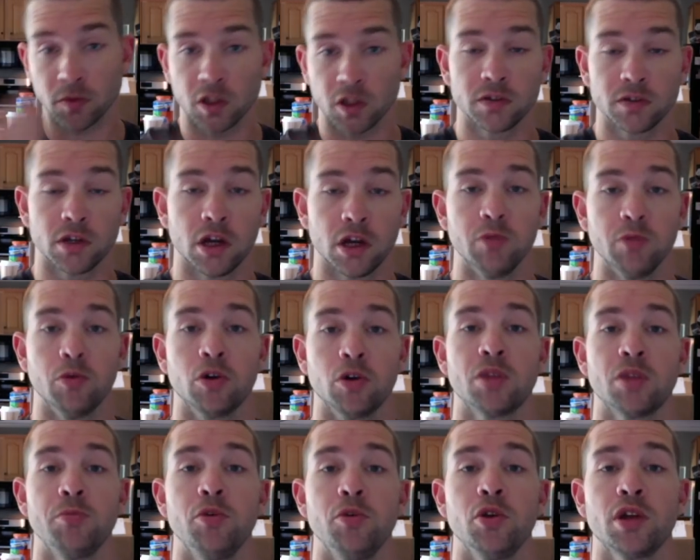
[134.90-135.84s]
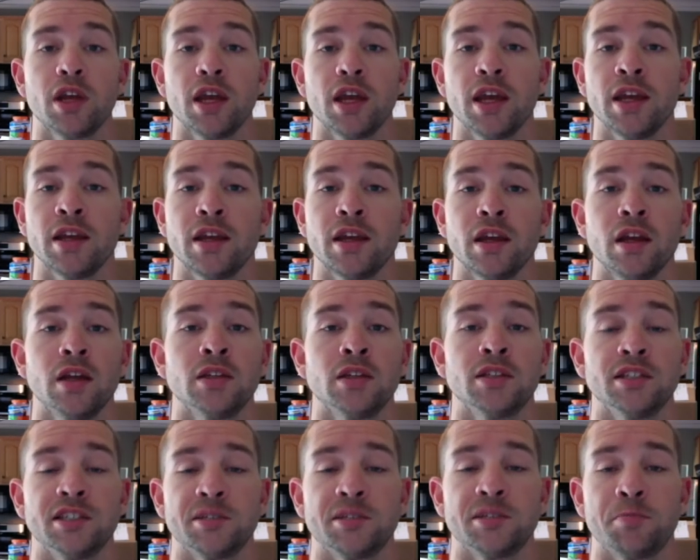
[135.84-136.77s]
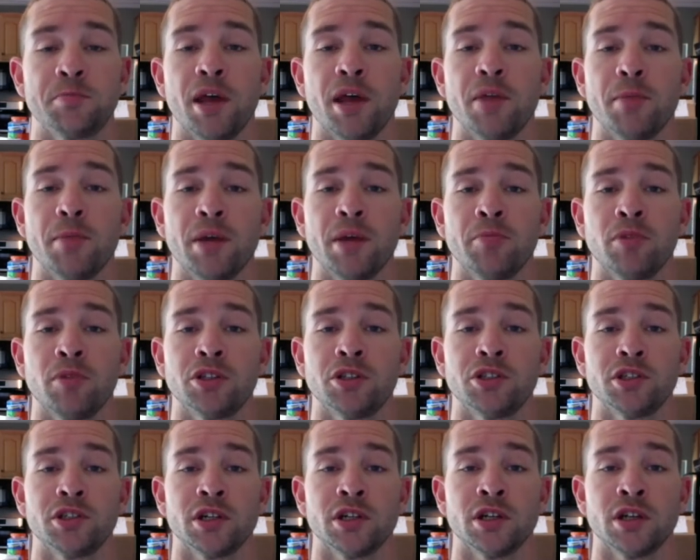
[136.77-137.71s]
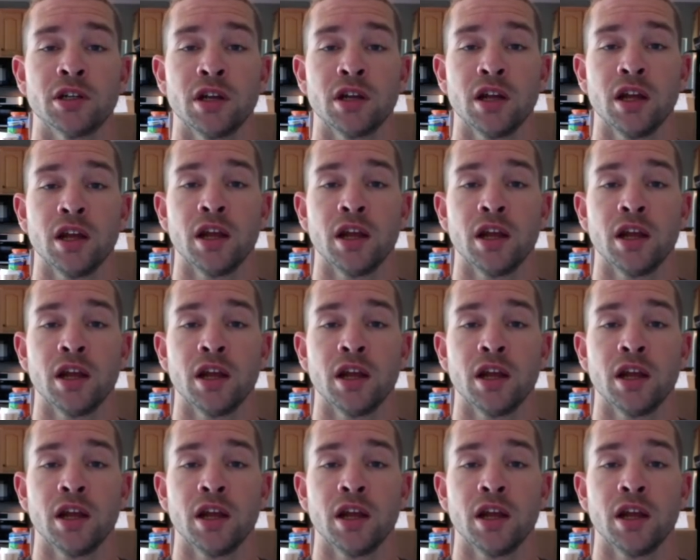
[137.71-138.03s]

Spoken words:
will communicate, suspend my blood sugar,